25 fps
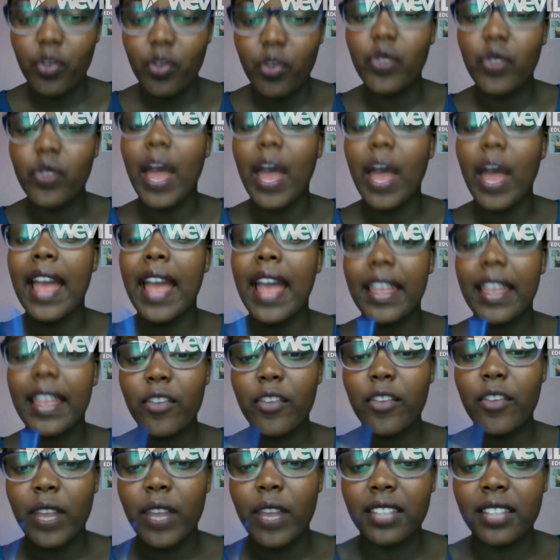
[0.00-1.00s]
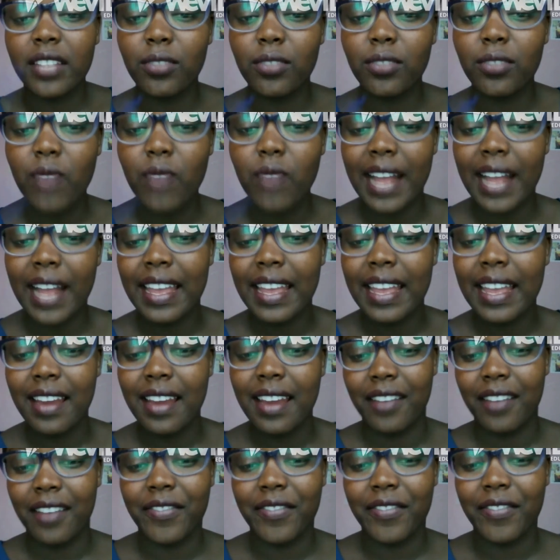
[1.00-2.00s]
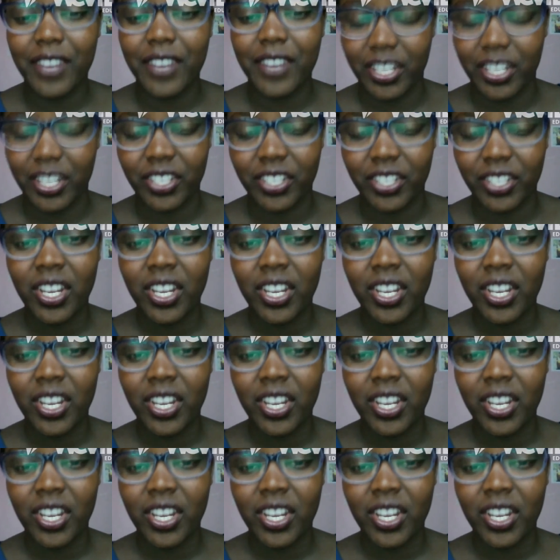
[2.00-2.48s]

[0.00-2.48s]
you can sue again afresh.